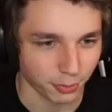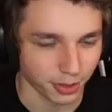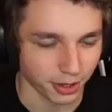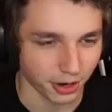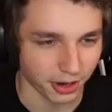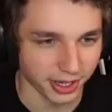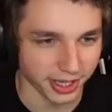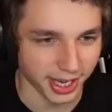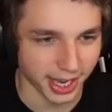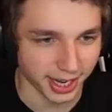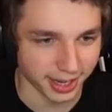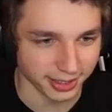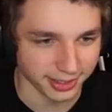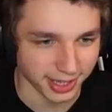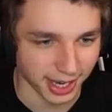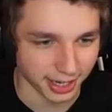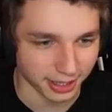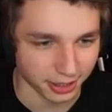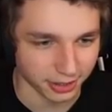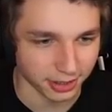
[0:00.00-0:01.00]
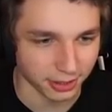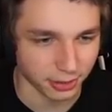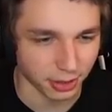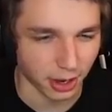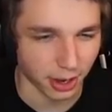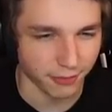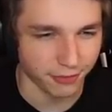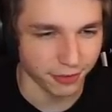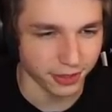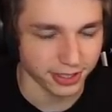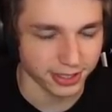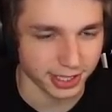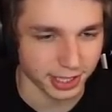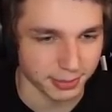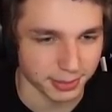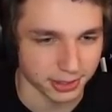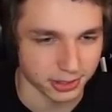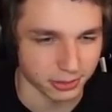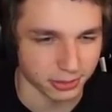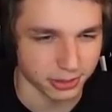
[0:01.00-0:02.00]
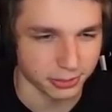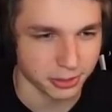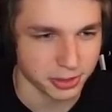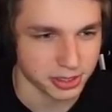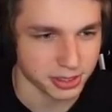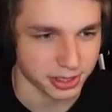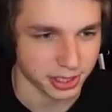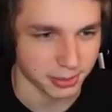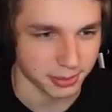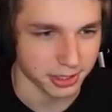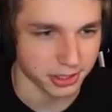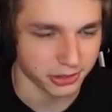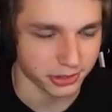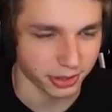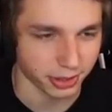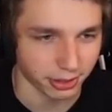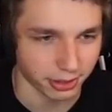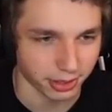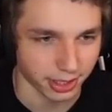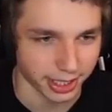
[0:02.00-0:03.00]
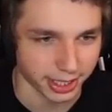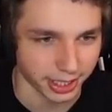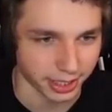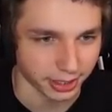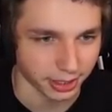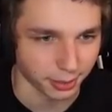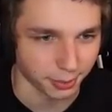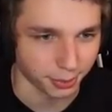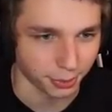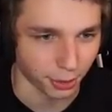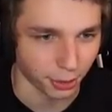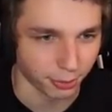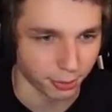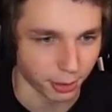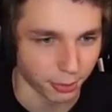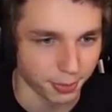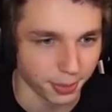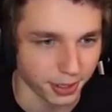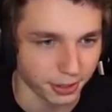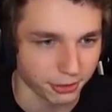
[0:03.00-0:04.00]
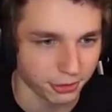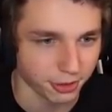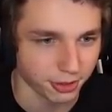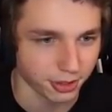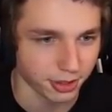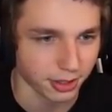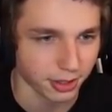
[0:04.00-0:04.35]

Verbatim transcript: already had Attack on... I feel like wasn't Demon Slayer like in the promo picture?